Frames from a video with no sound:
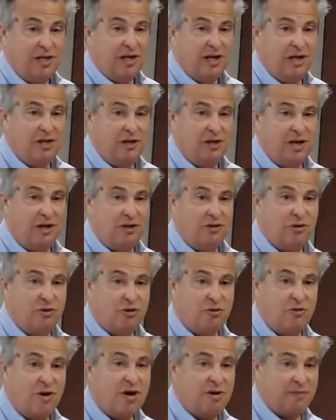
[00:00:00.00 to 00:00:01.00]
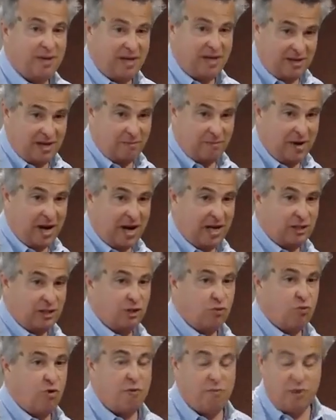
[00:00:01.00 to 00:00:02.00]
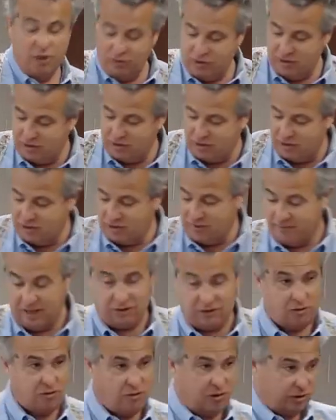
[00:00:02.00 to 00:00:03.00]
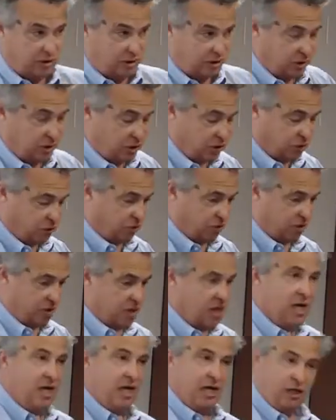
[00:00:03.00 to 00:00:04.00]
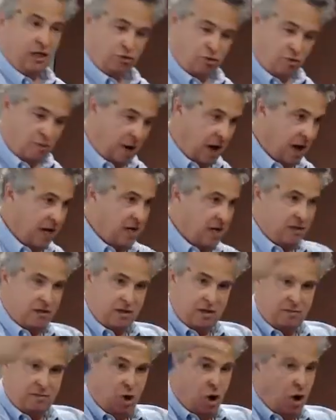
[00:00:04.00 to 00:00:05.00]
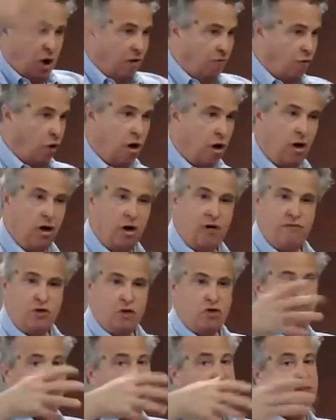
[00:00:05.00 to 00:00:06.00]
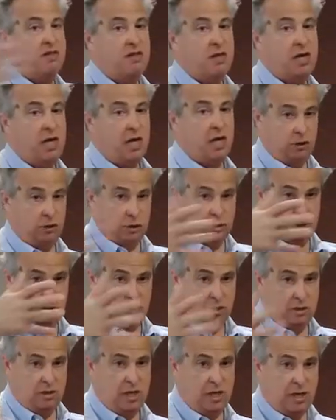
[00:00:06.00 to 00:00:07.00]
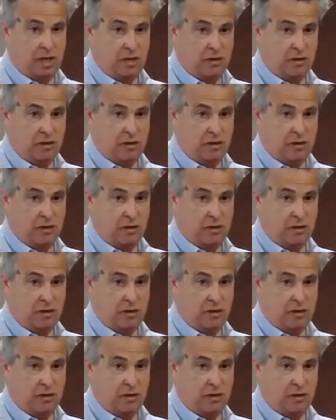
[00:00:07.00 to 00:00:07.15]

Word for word: in, in, Deuteronomy in that passage where Moses is about to cross into the Jordan. He's reminding them of all of the great things that,